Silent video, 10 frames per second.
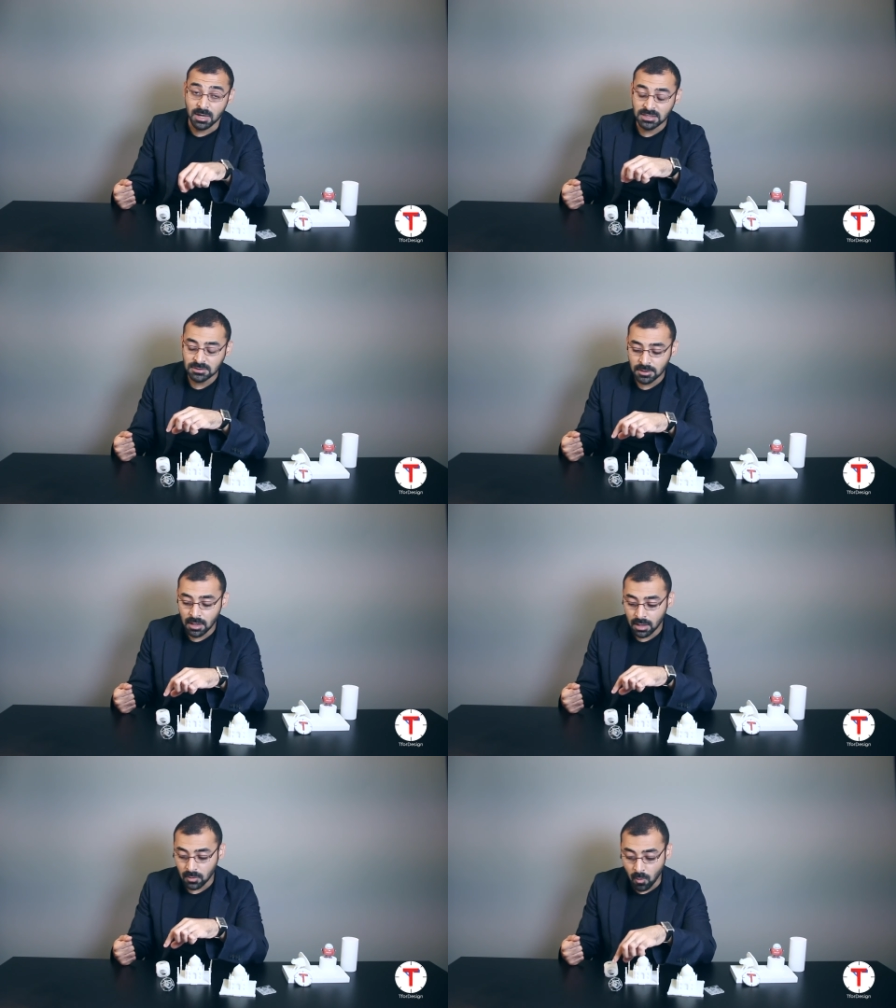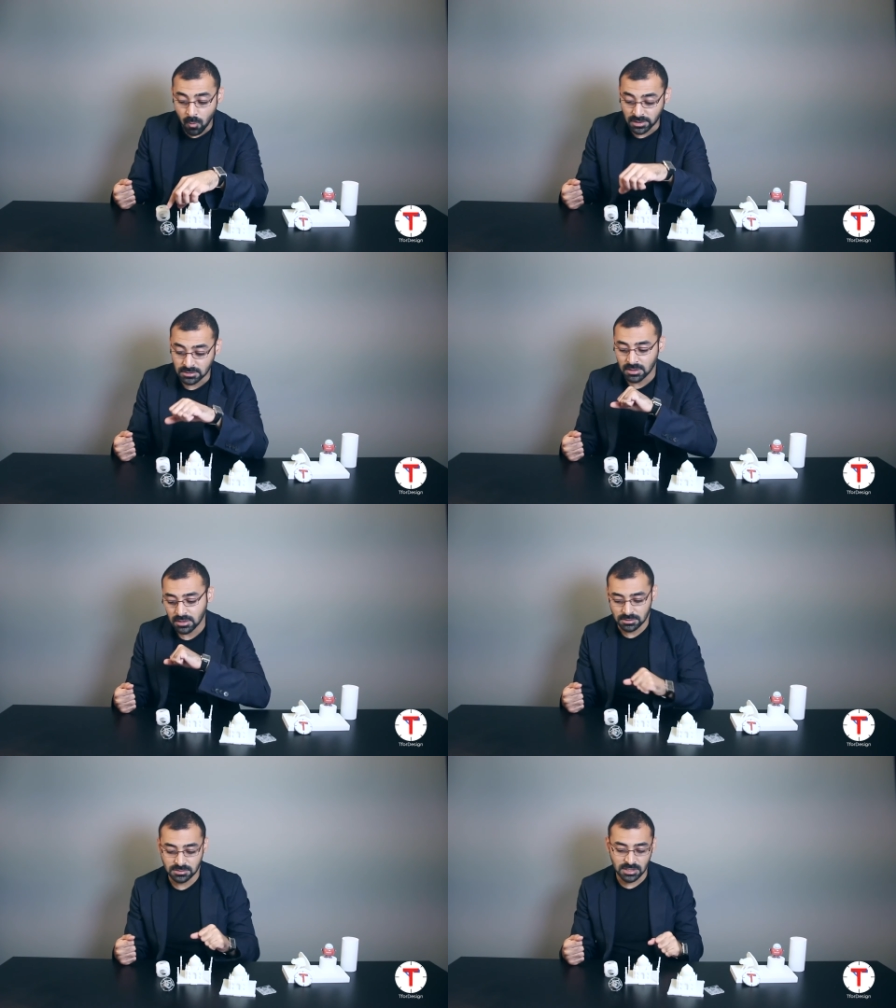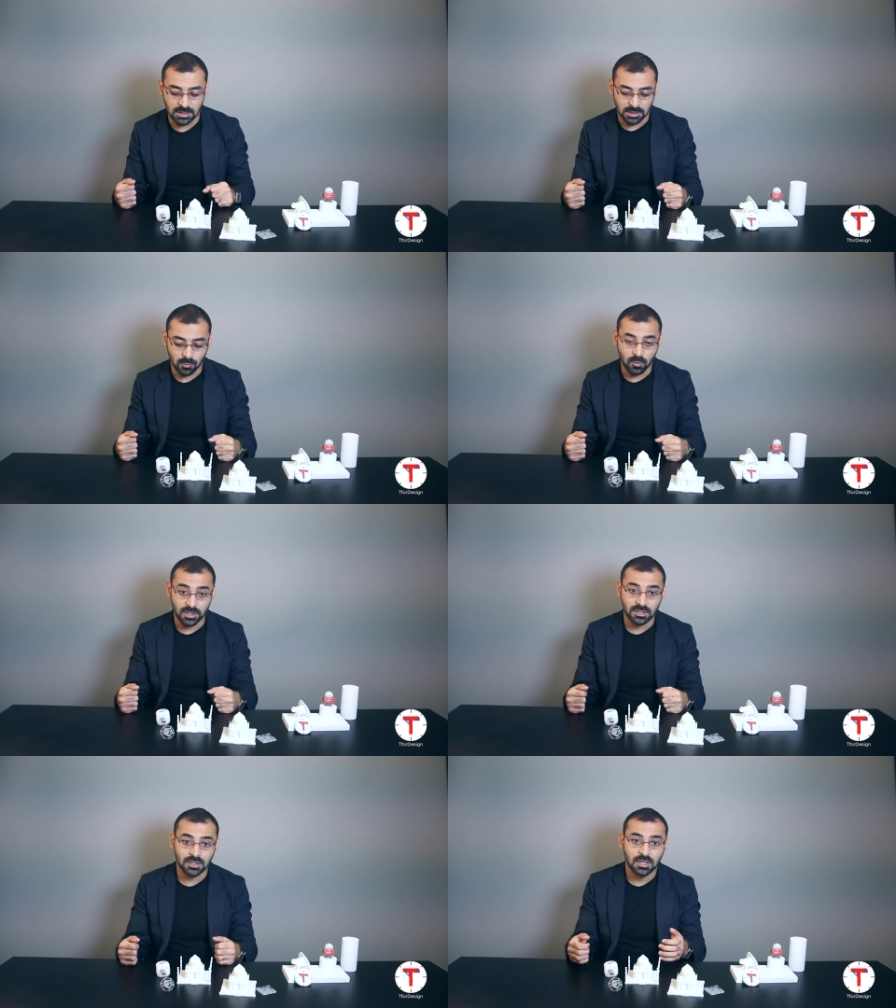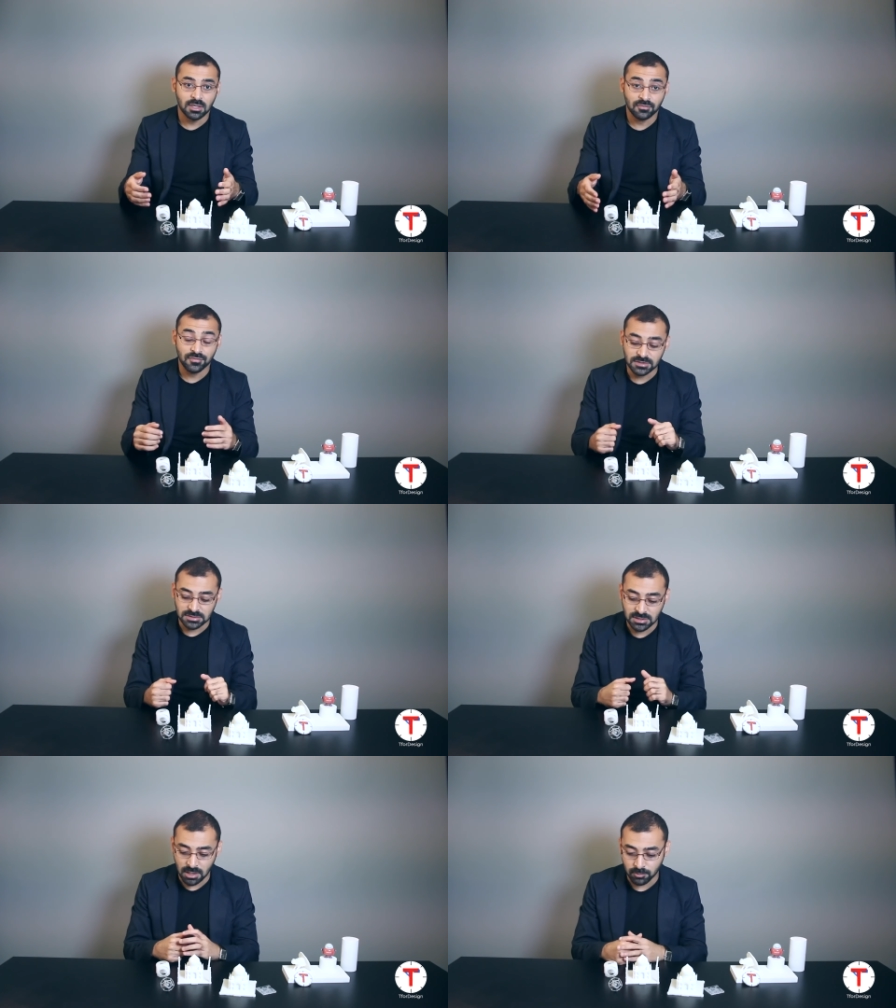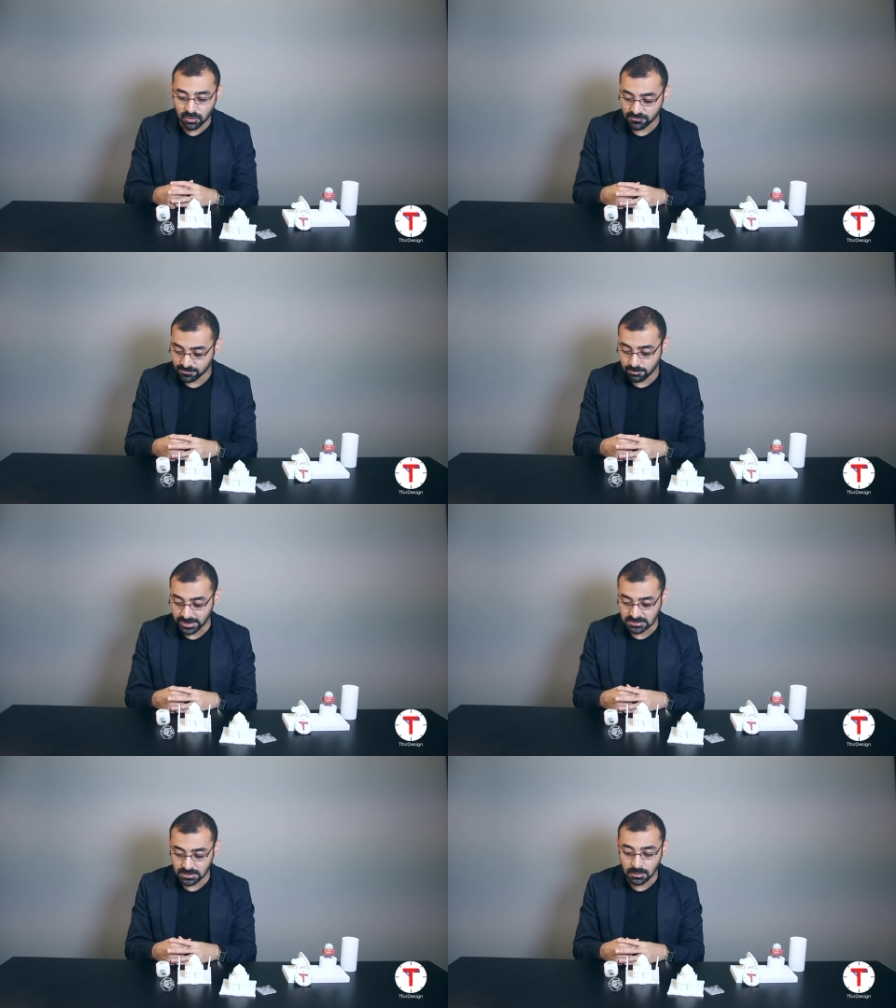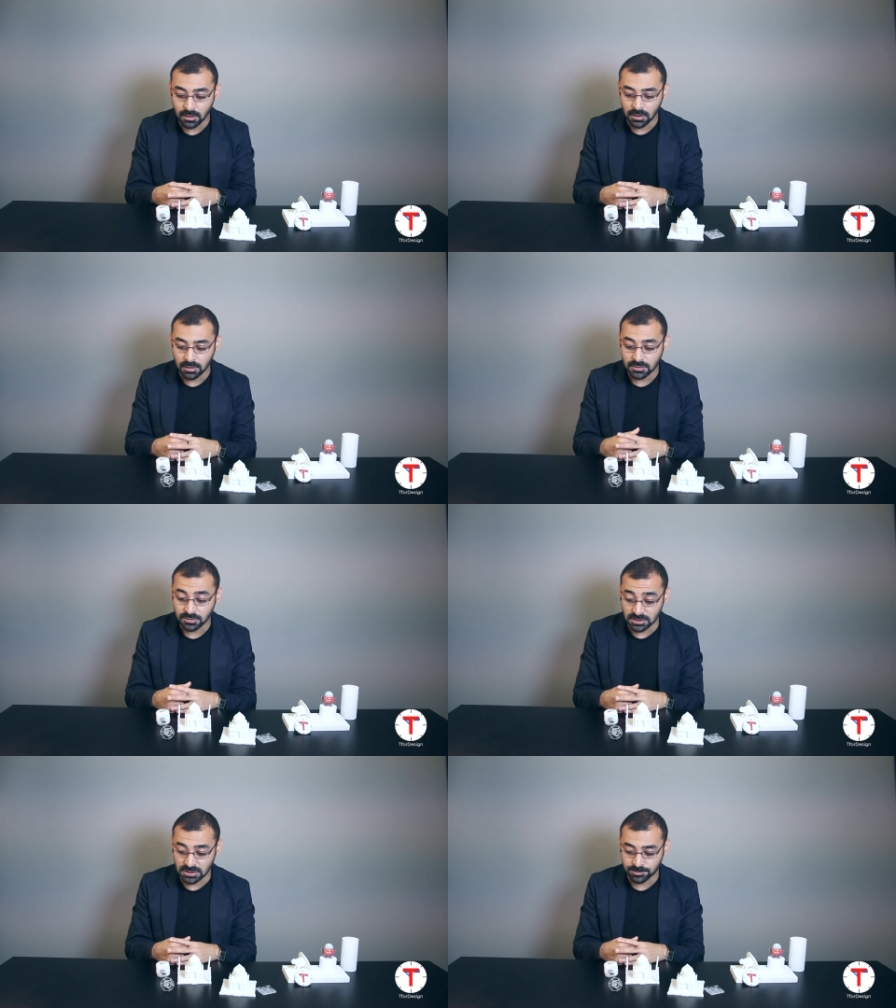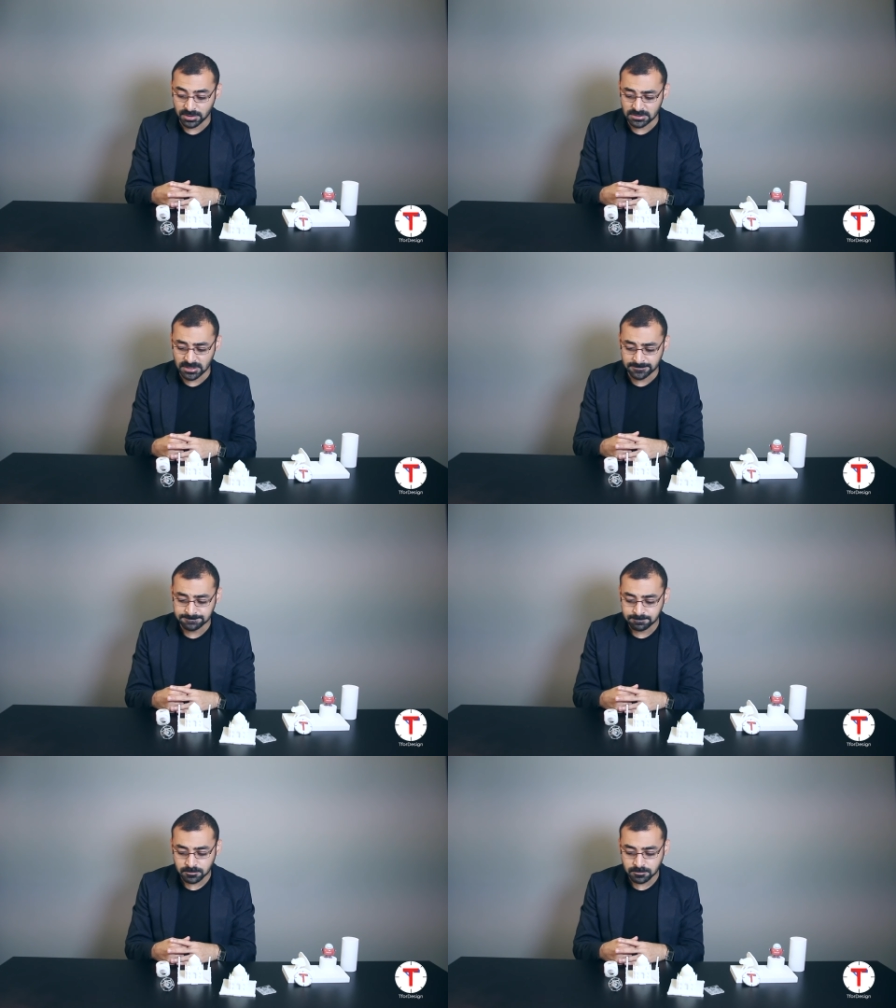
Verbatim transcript: mind when dealing with this type of metal three D printing.